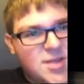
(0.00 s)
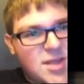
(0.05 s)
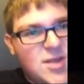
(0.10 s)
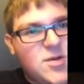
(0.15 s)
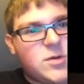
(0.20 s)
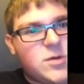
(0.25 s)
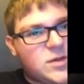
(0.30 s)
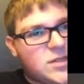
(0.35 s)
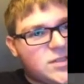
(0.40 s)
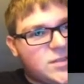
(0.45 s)

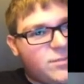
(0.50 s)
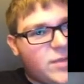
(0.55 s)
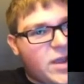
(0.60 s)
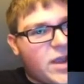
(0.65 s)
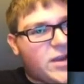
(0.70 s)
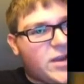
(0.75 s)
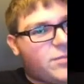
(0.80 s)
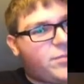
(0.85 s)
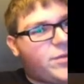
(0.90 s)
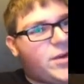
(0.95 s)
Theron's
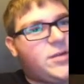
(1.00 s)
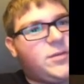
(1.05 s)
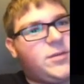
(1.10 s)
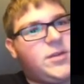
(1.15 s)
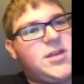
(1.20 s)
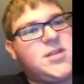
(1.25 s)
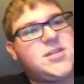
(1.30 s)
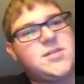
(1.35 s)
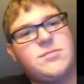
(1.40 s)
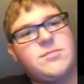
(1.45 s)
back
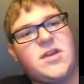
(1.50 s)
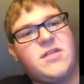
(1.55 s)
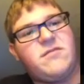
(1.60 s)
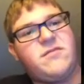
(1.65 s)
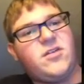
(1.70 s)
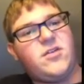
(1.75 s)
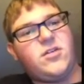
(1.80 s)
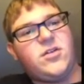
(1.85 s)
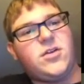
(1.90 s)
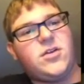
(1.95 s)
apparently as main
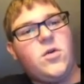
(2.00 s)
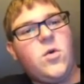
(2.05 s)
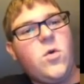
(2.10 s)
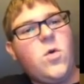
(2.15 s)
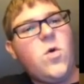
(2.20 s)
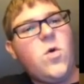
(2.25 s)
villain.